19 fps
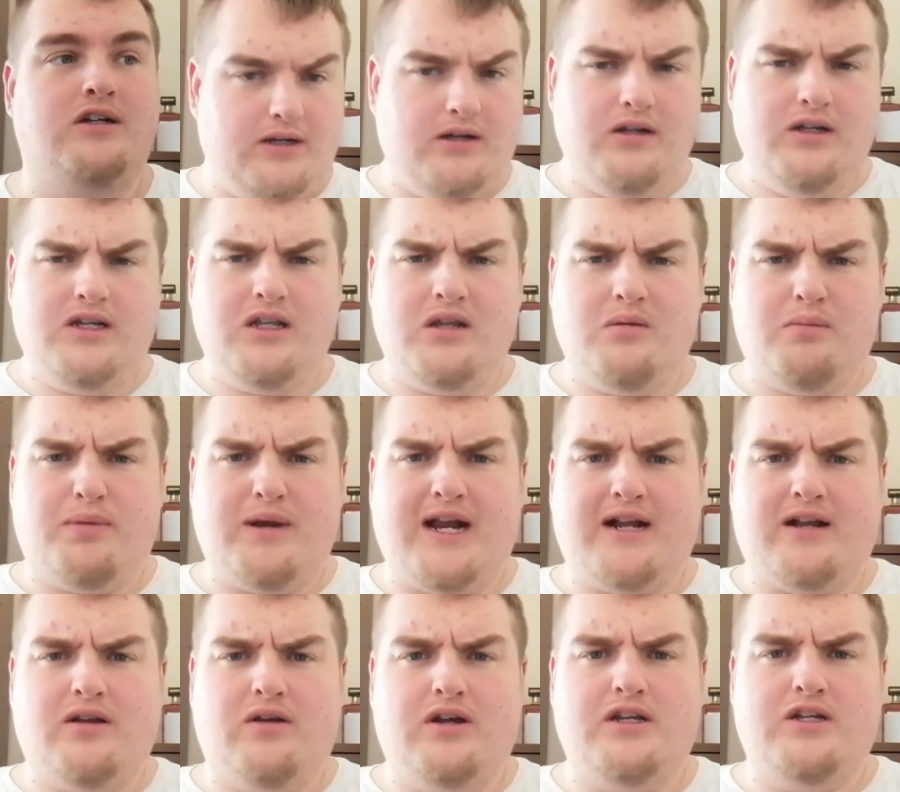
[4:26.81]
You look at the
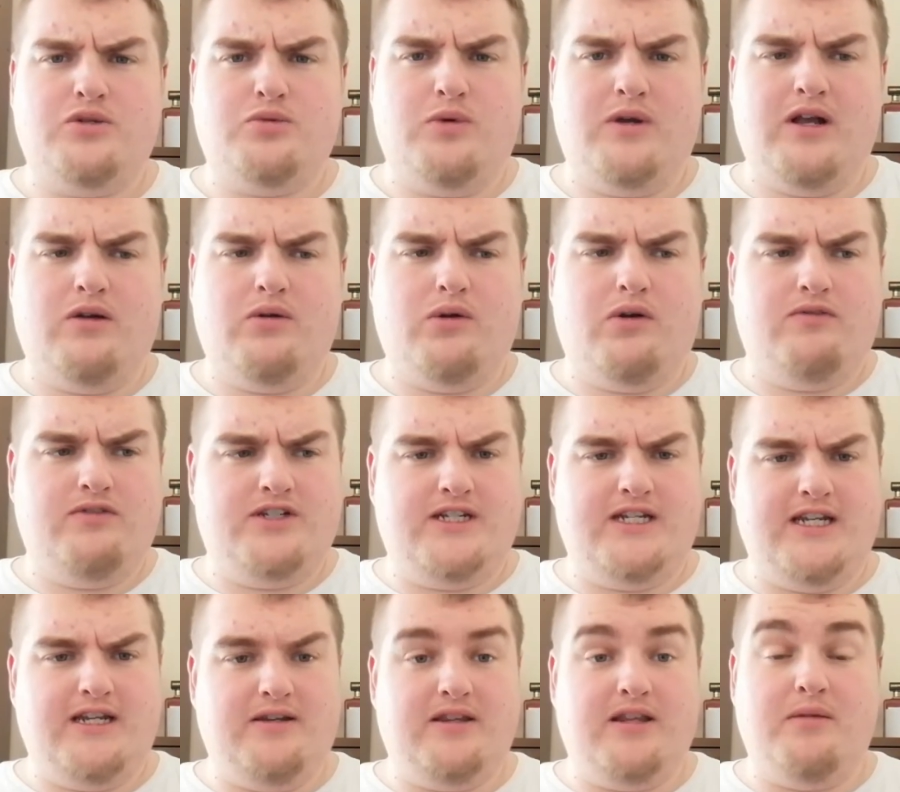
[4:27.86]
back line as well.
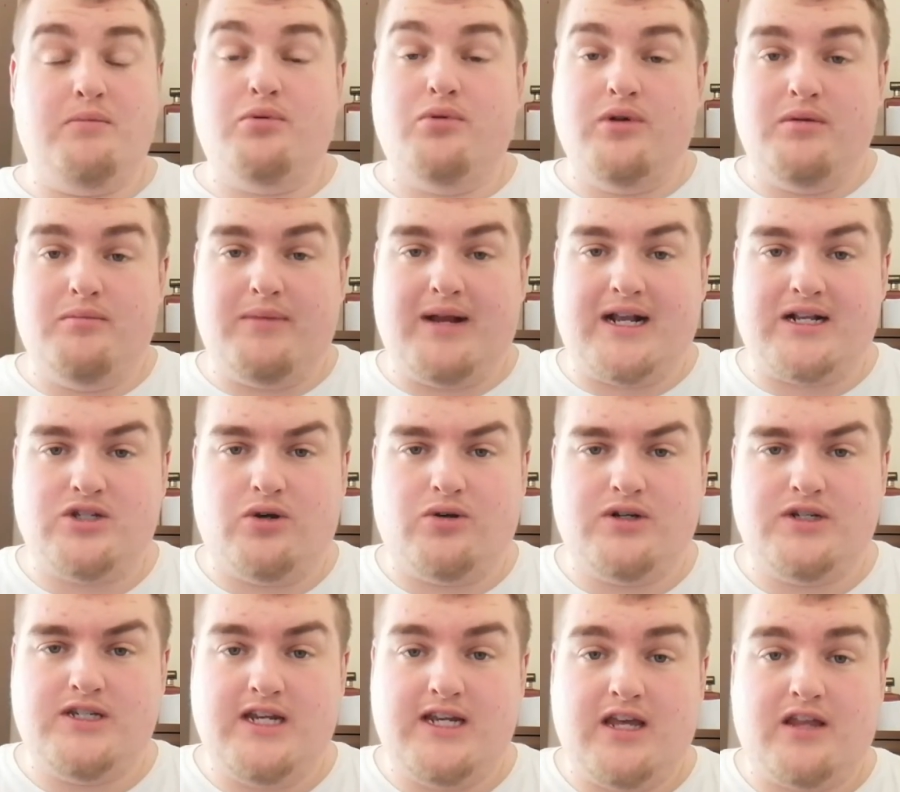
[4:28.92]
Obviously, they brought in Mac
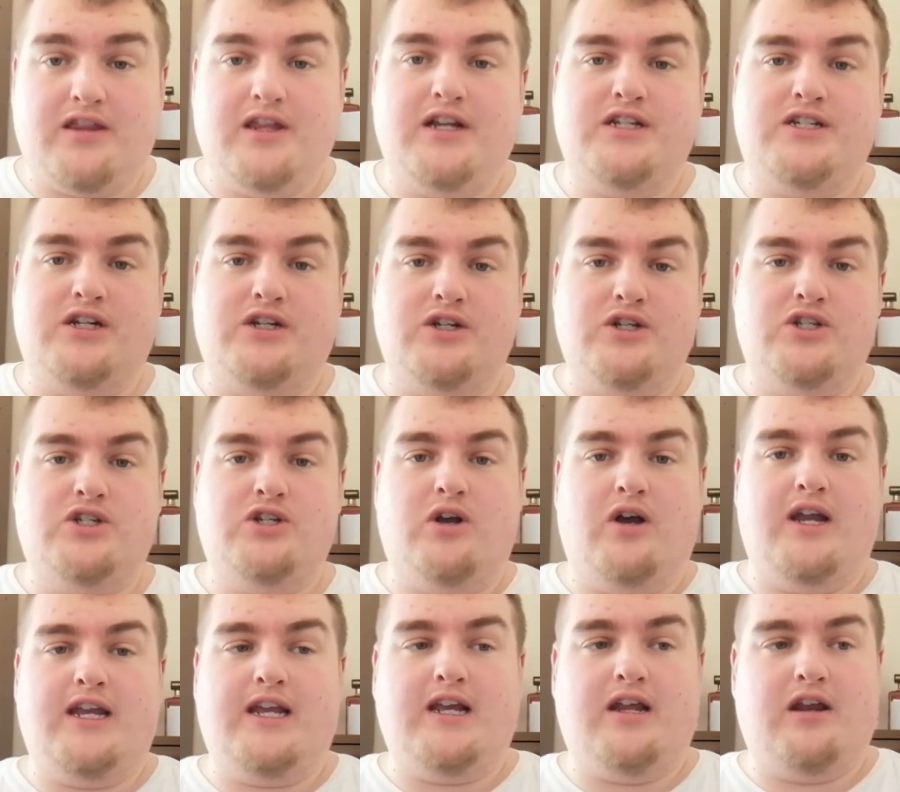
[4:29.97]
Doherty. I think it's a good
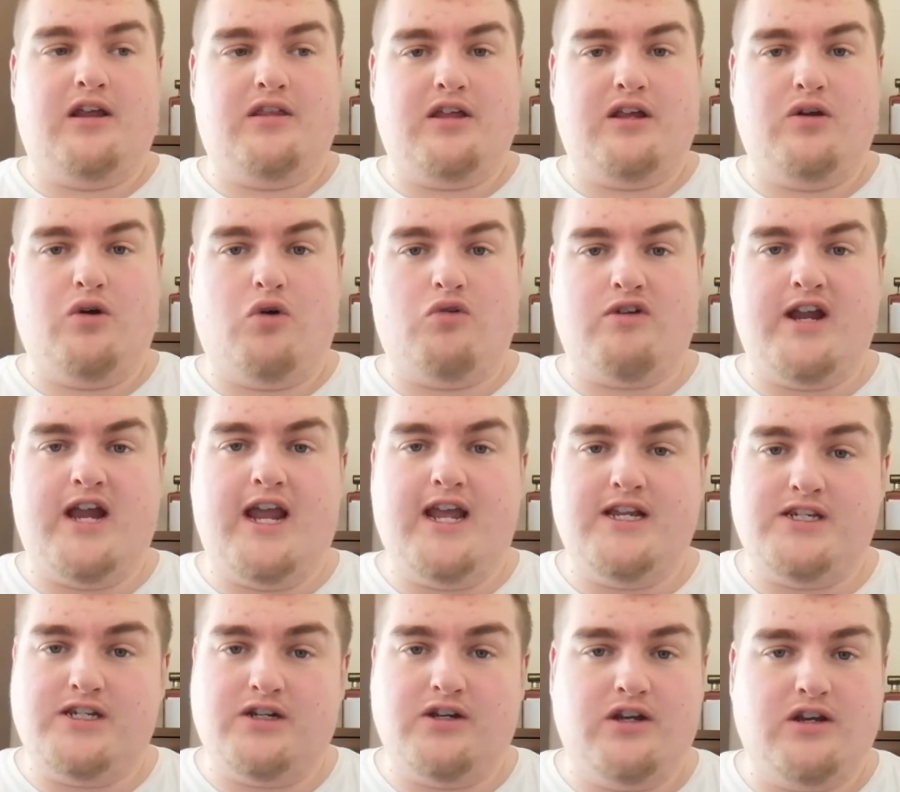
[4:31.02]
signing. And I think Aurier
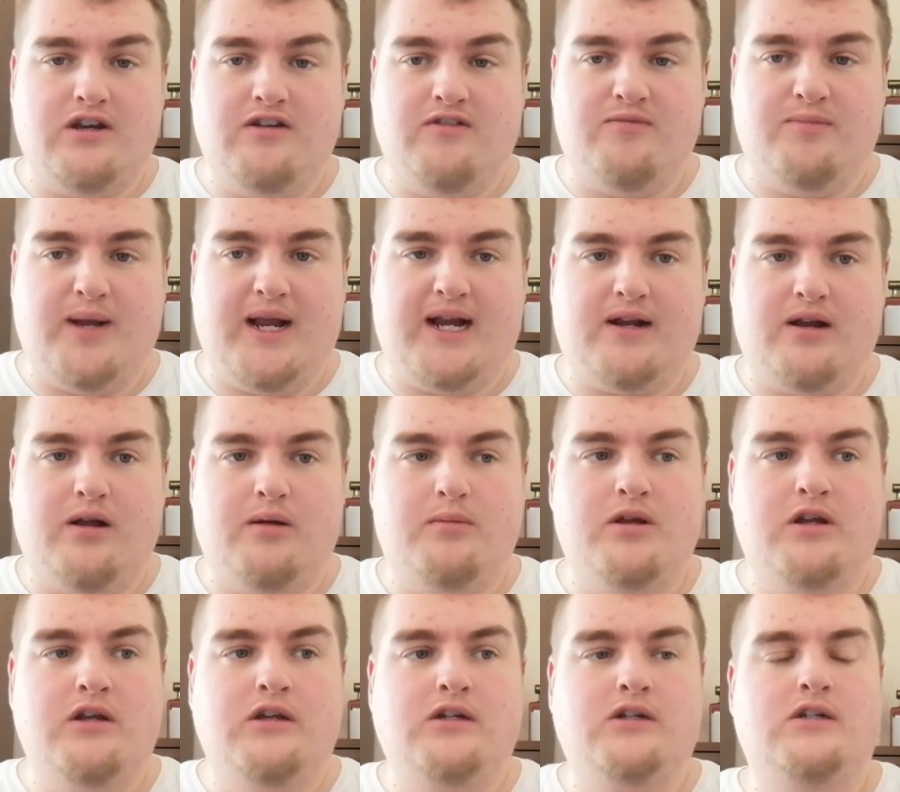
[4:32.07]
is a good enough backup.